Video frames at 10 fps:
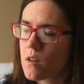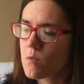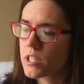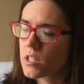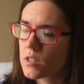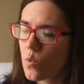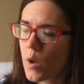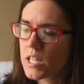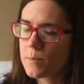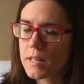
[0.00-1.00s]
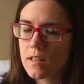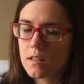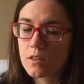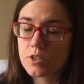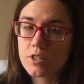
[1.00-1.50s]
which is going to
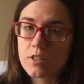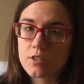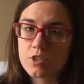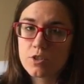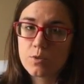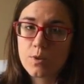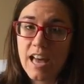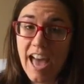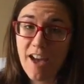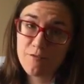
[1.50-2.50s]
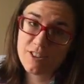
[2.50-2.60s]
be closer to a 1/2